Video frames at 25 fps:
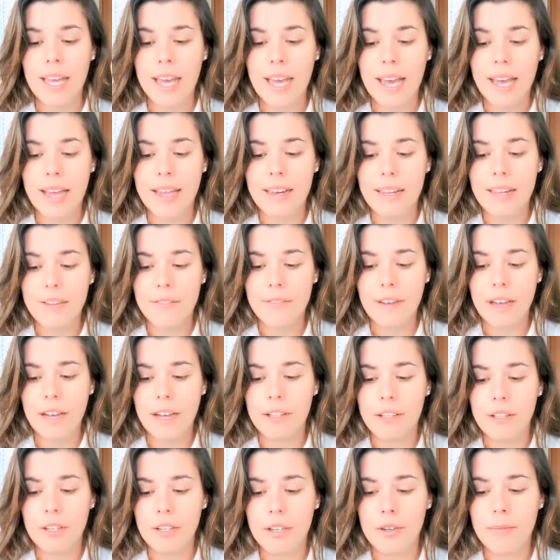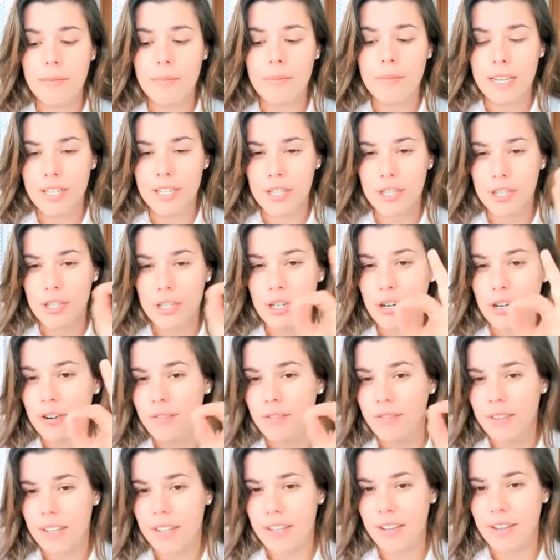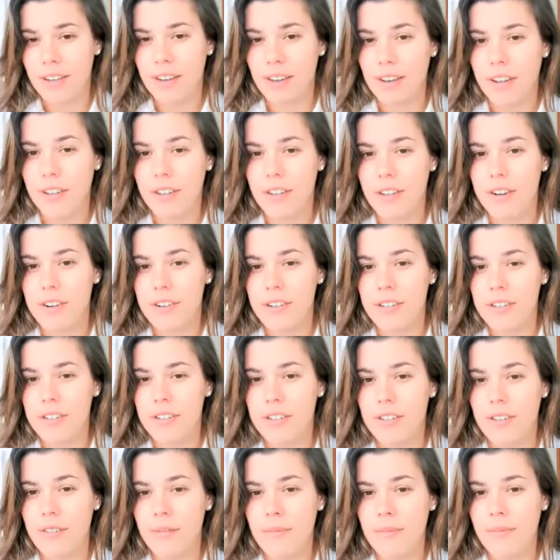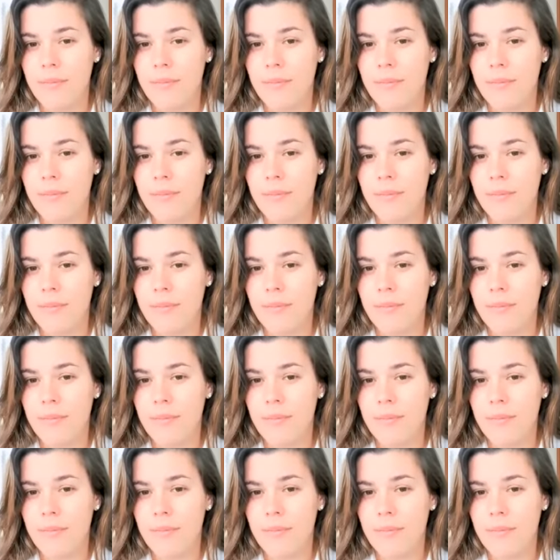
adding value by serving others.